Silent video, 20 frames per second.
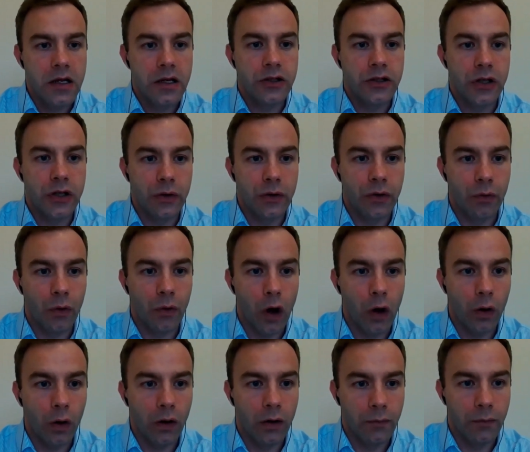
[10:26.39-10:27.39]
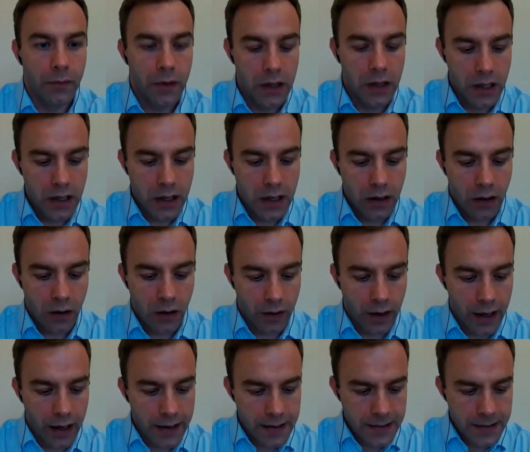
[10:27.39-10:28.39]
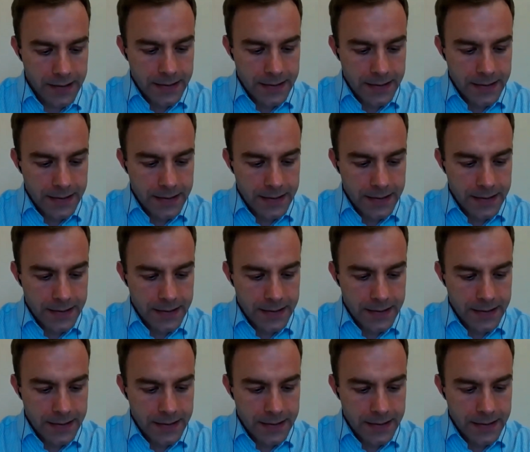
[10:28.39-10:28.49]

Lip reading: to the role. Okay,